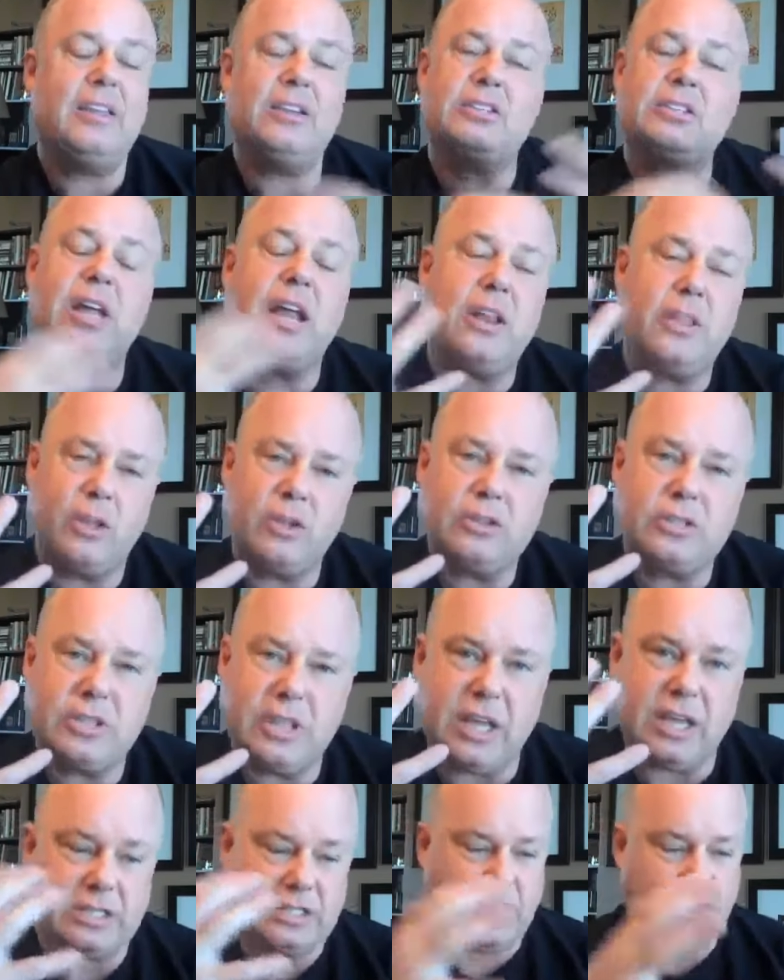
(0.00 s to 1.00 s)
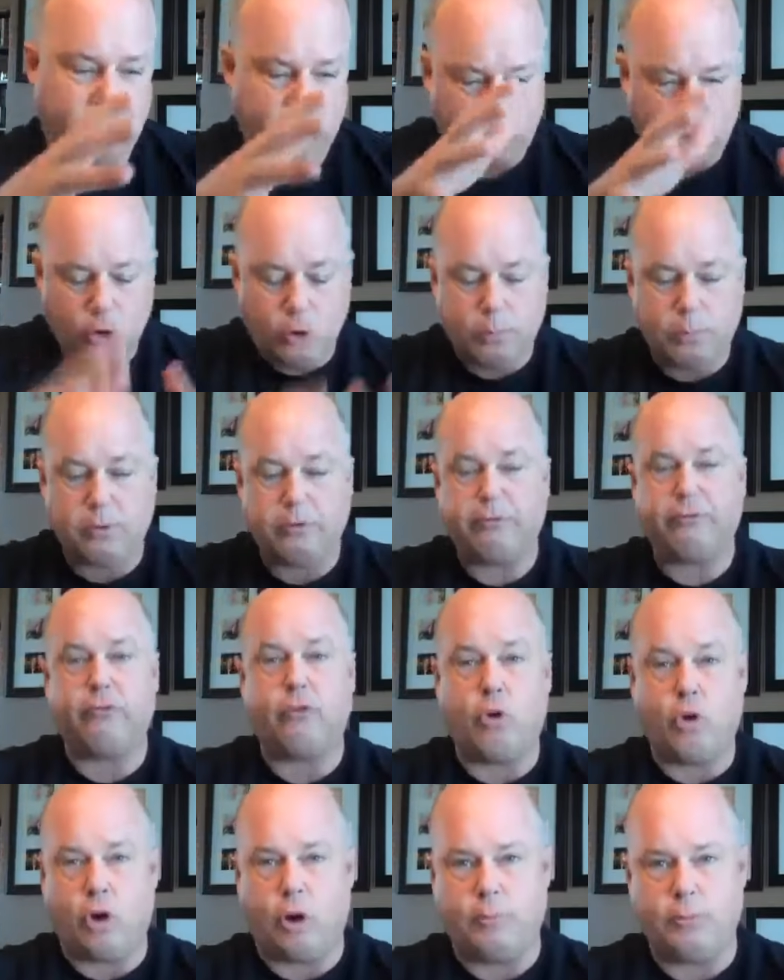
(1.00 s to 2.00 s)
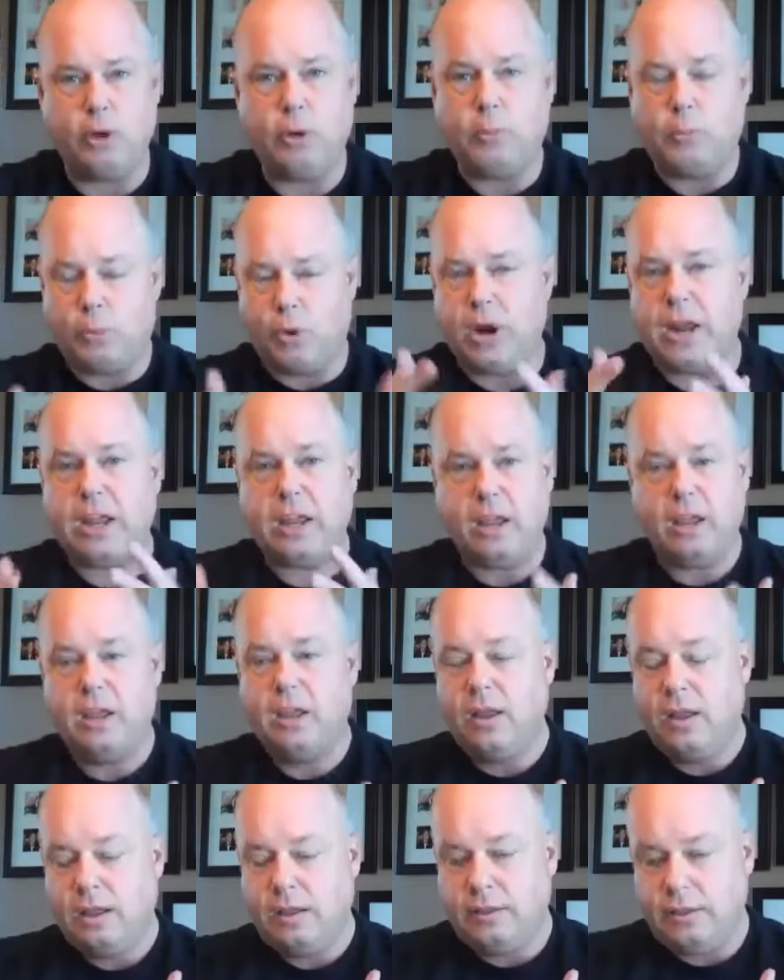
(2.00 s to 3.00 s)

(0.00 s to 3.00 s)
There's none of those things. If you perform, you bring